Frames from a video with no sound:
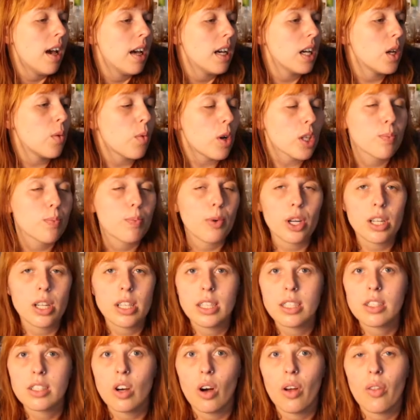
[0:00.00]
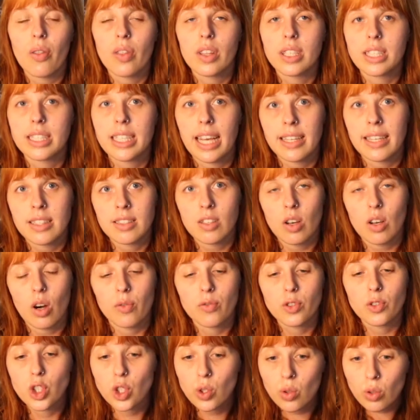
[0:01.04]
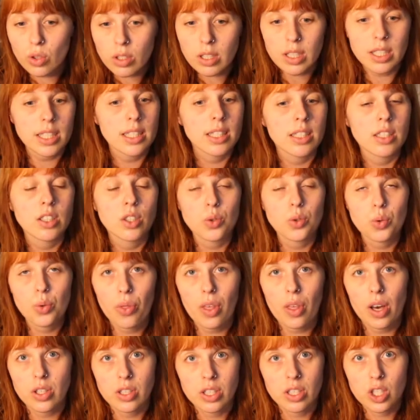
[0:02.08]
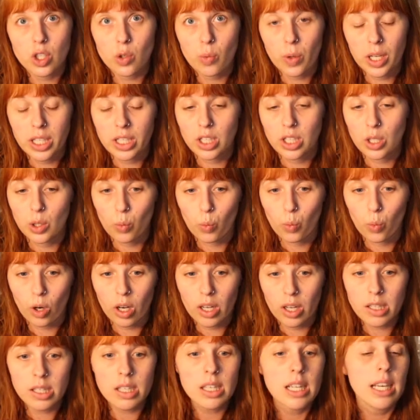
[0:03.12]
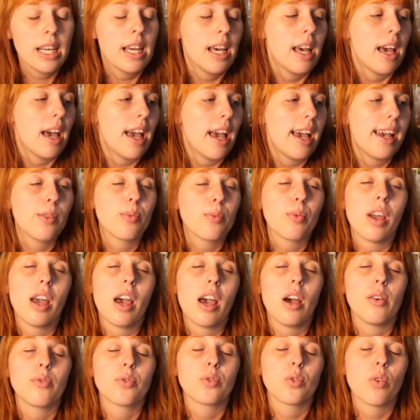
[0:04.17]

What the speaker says: It was bottled on the 10th of June in 2021 and we have